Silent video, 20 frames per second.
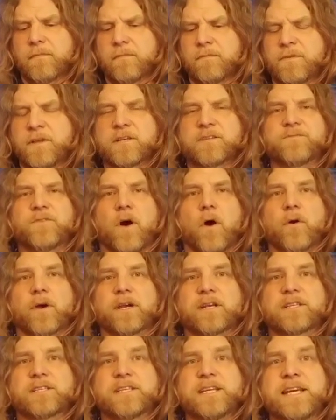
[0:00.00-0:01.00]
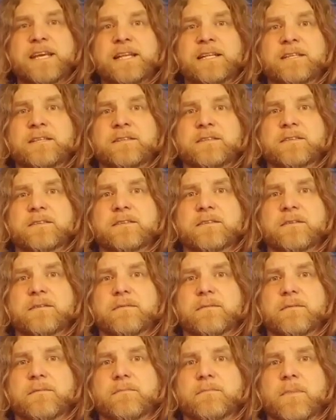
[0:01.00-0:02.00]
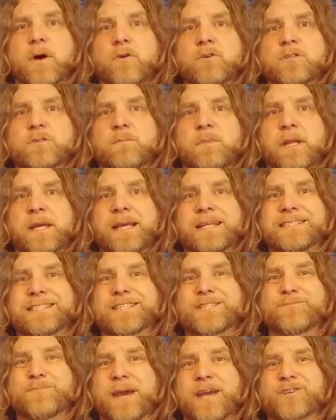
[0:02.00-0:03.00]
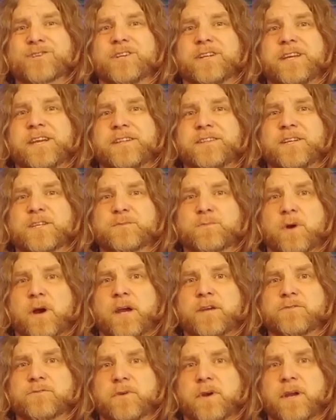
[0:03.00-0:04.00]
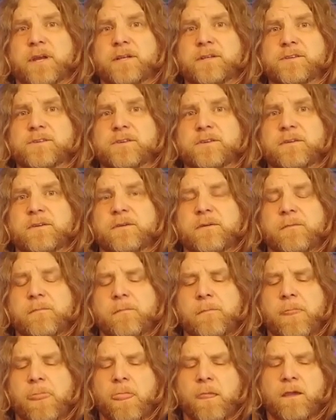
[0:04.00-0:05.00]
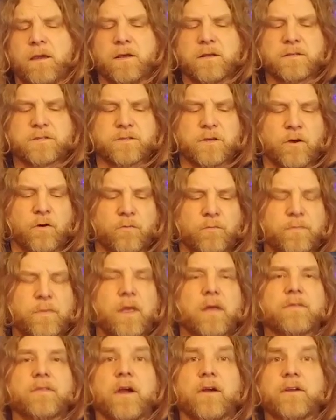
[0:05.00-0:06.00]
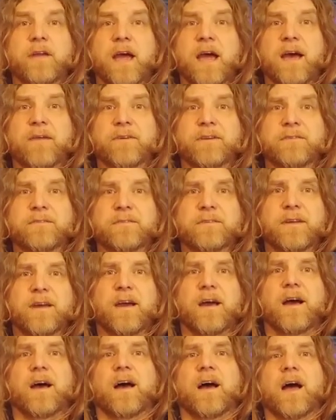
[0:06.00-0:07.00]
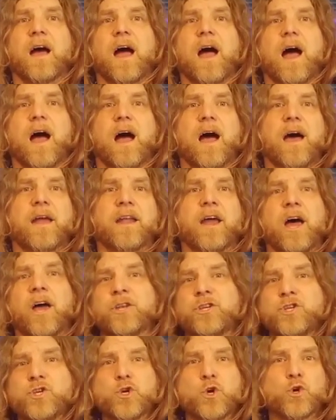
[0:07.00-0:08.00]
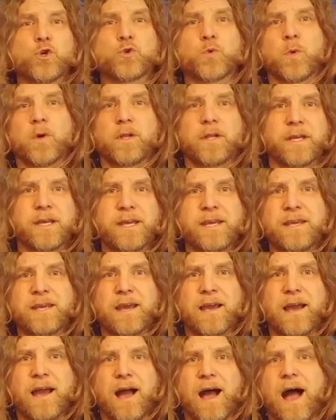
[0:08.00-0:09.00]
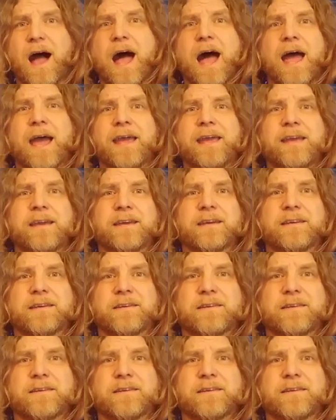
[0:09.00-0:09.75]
this far exceeds most blends, especially in this price range. So there you have it, uh, an unusually high